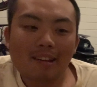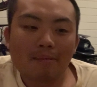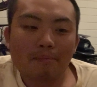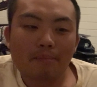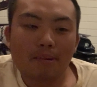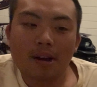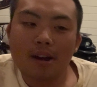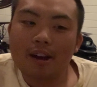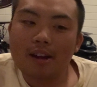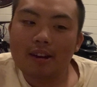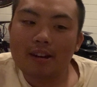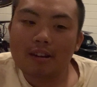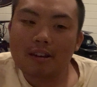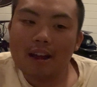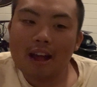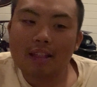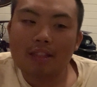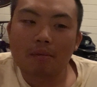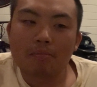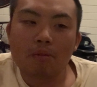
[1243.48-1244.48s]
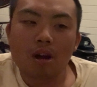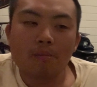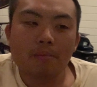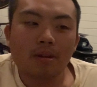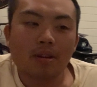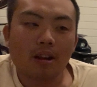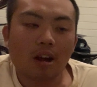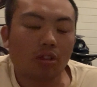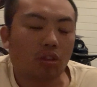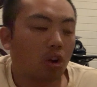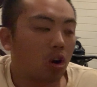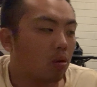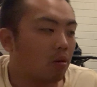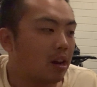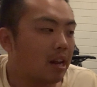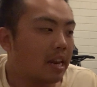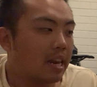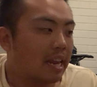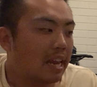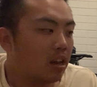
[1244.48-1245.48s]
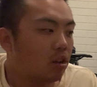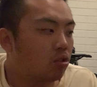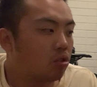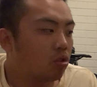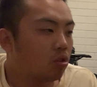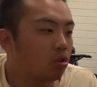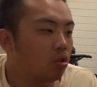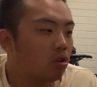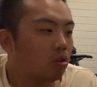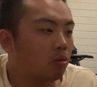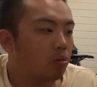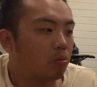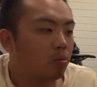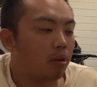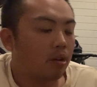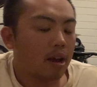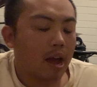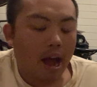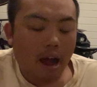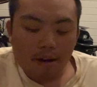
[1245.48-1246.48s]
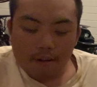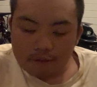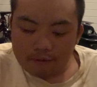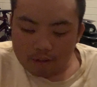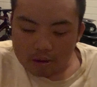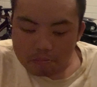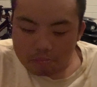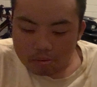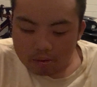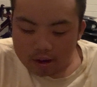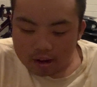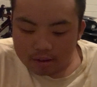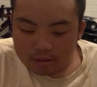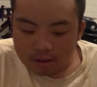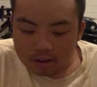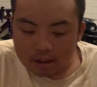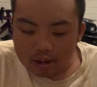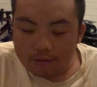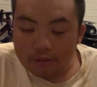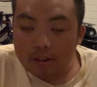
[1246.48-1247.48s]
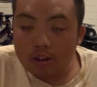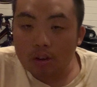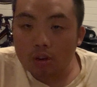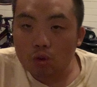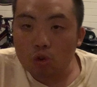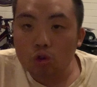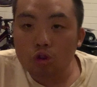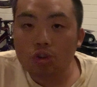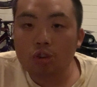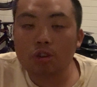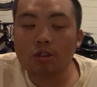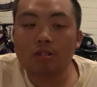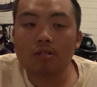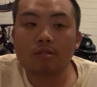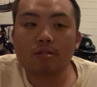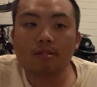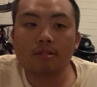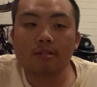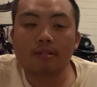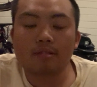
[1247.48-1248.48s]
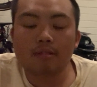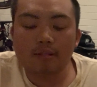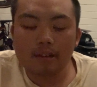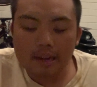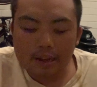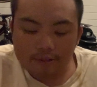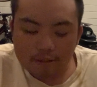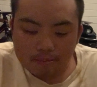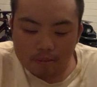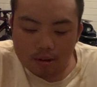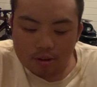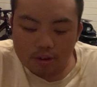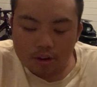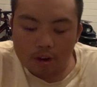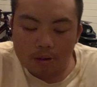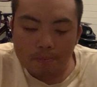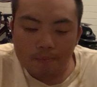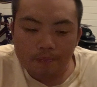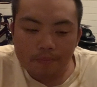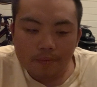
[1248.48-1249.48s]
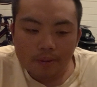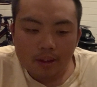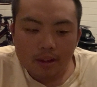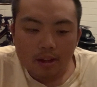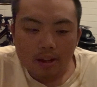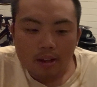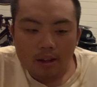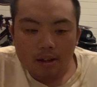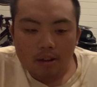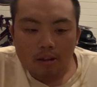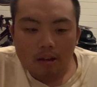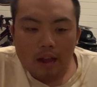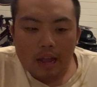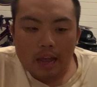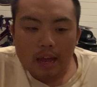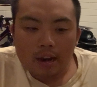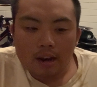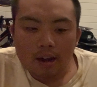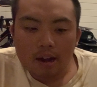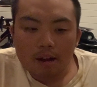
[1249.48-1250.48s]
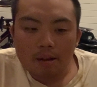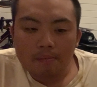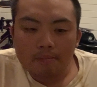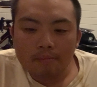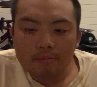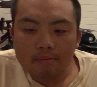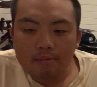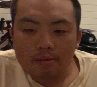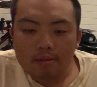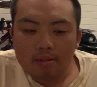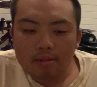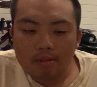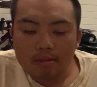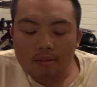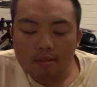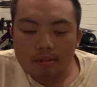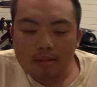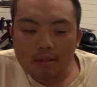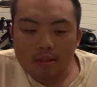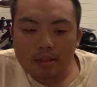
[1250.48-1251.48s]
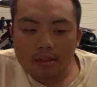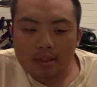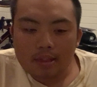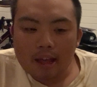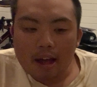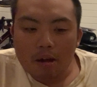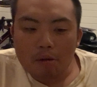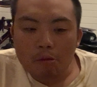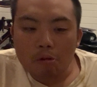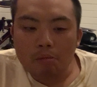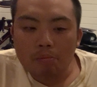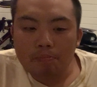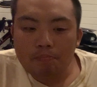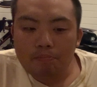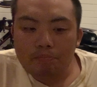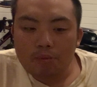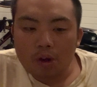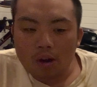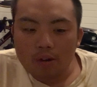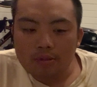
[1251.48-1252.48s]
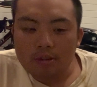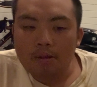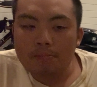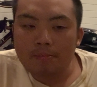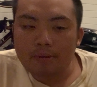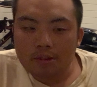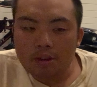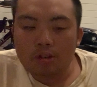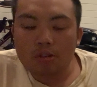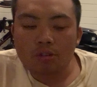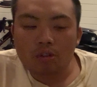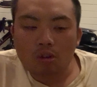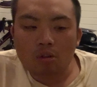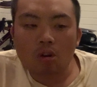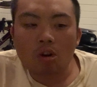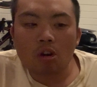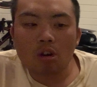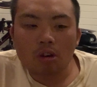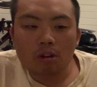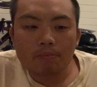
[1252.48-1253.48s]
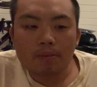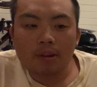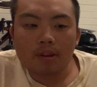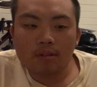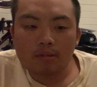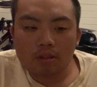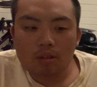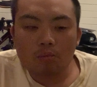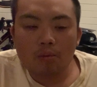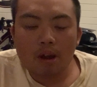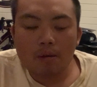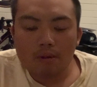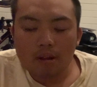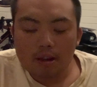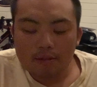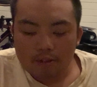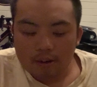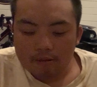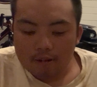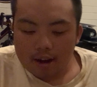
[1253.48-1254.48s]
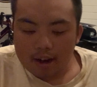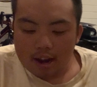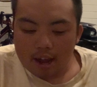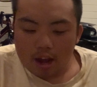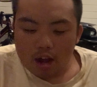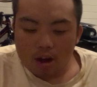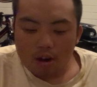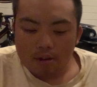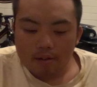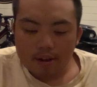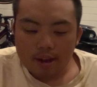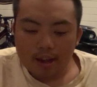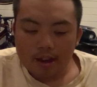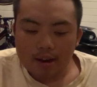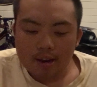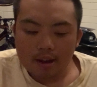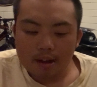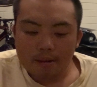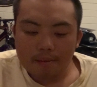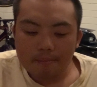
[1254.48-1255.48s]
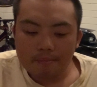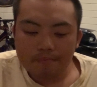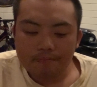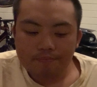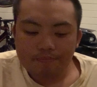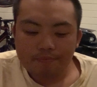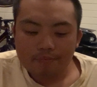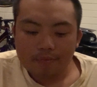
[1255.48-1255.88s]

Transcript: but at the moment I don't really need to. We have a pretty significant cushion since leaving my job and um, that will obviously continue to grow because of the way we're living right now. And um,